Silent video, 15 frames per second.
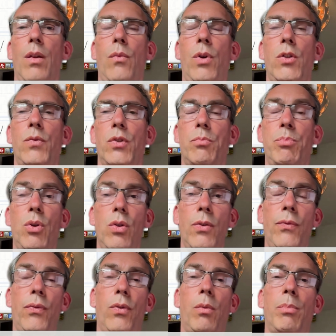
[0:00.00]
which was
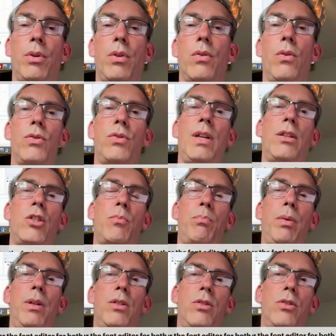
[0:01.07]
beautiful because that
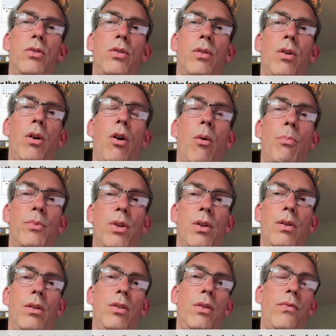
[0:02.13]
speeds up
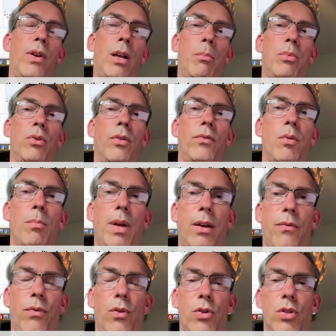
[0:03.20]
the development of the
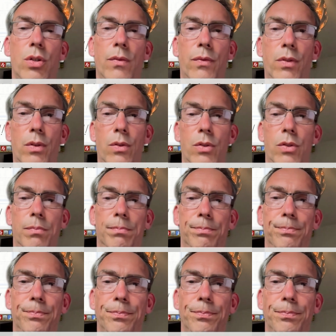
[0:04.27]
Mac version, of course.